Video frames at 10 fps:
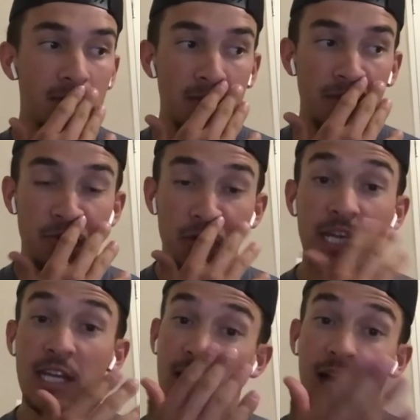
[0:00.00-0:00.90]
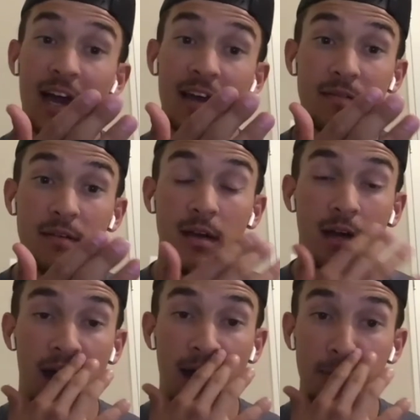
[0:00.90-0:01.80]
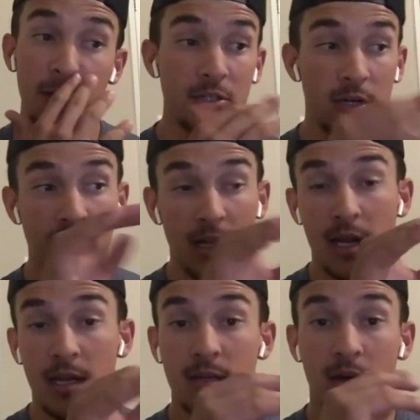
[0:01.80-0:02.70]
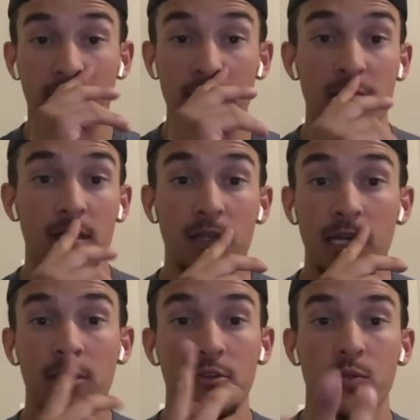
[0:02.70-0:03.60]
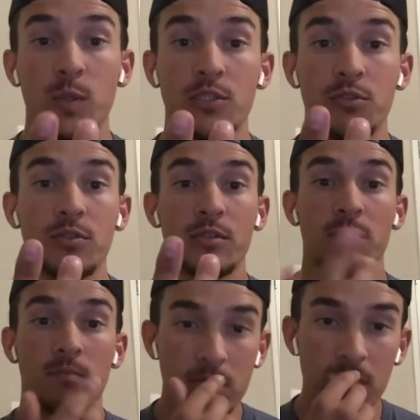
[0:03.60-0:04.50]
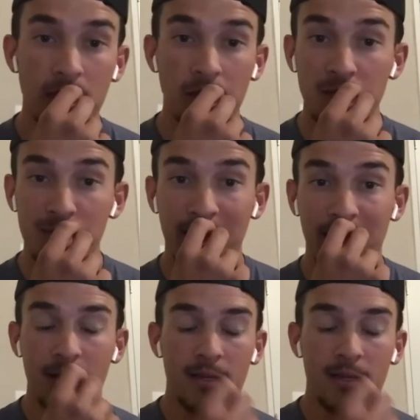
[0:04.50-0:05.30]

if you can hit the high pitch on a line off a tee, your swing's usually in a good spot.